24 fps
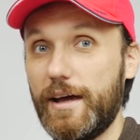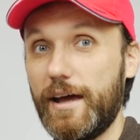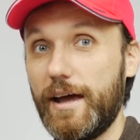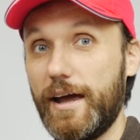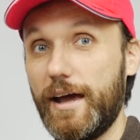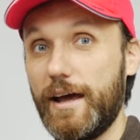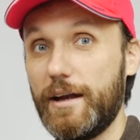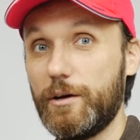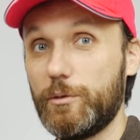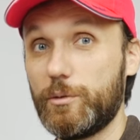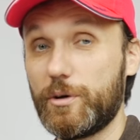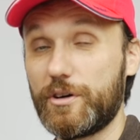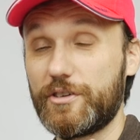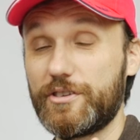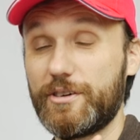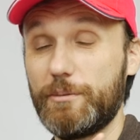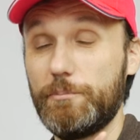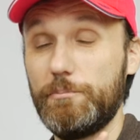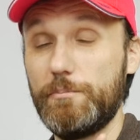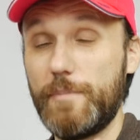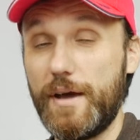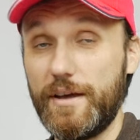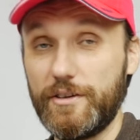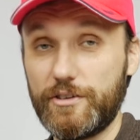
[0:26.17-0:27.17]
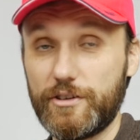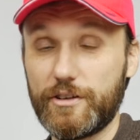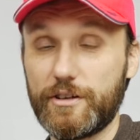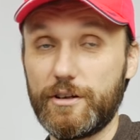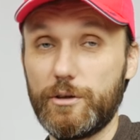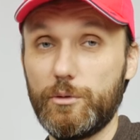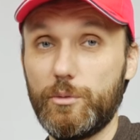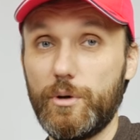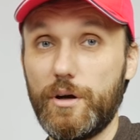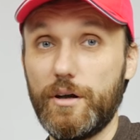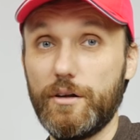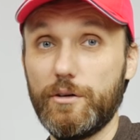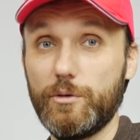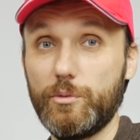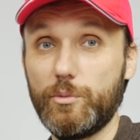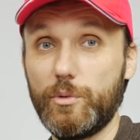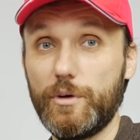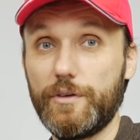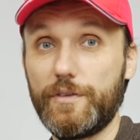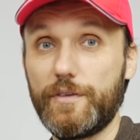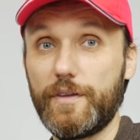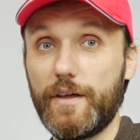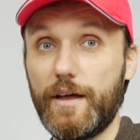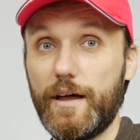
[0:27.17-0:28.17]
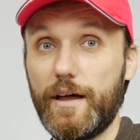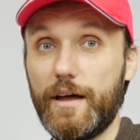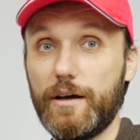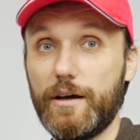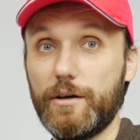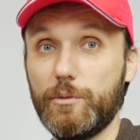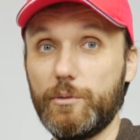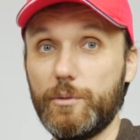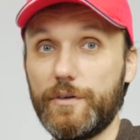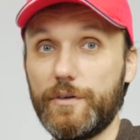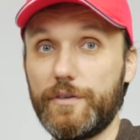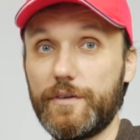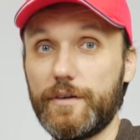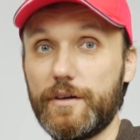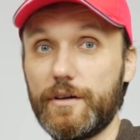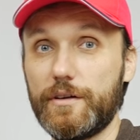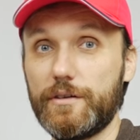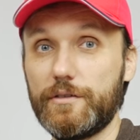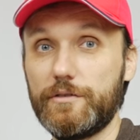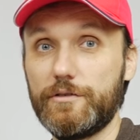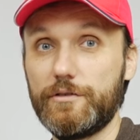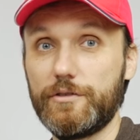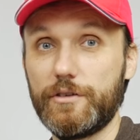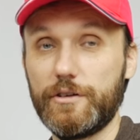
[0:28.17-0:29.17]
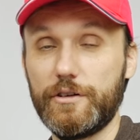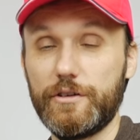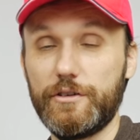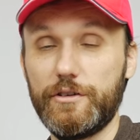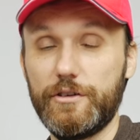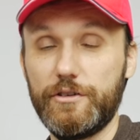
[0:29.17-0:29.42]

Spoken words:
And it works amazingly well with DSLR,